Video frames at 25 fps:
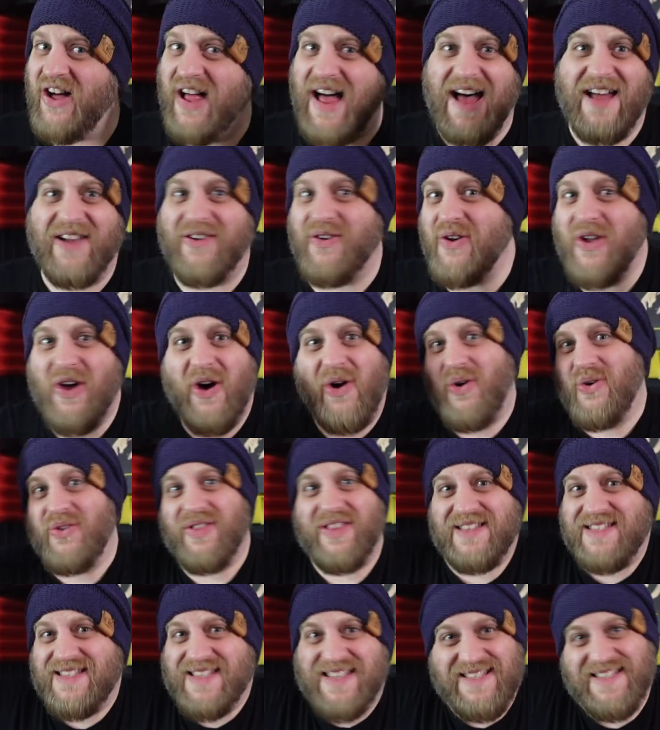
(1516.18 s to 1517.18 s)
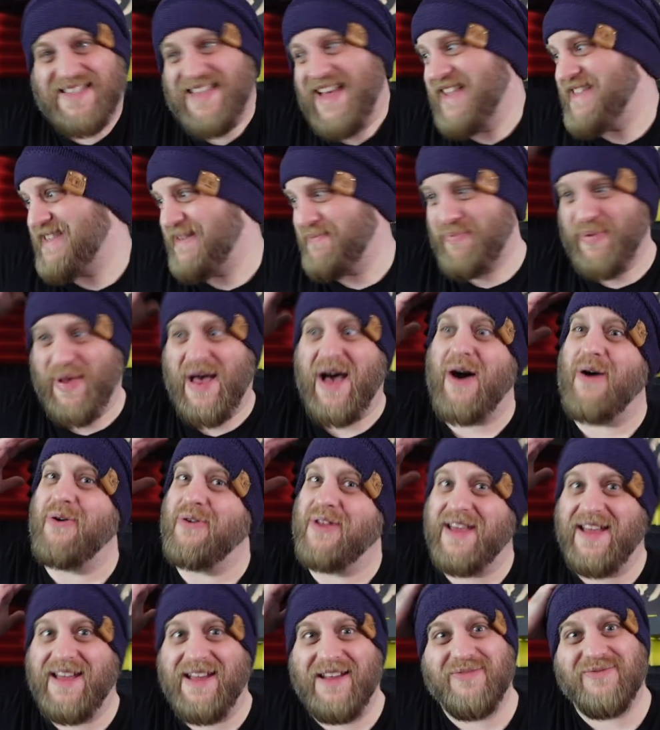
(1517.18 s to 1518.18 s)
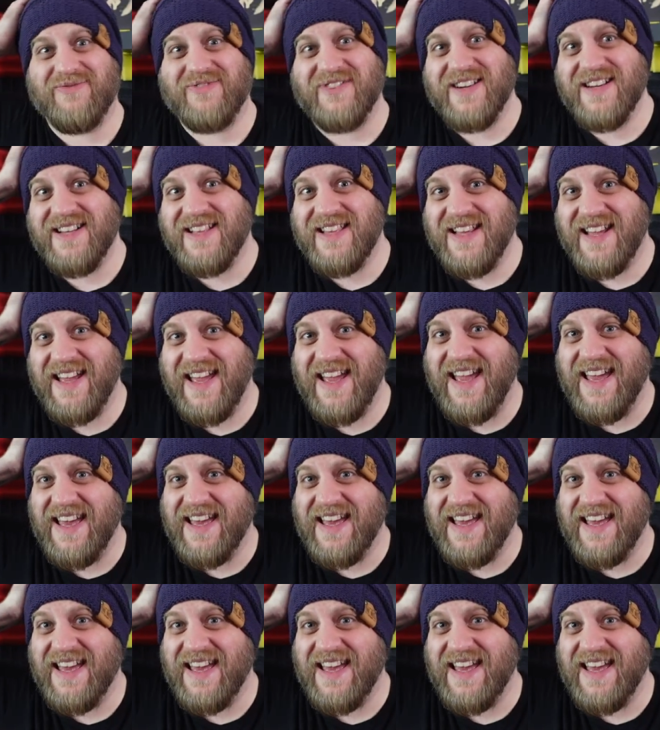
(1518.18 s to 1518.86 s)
I don't know, that's about it, really.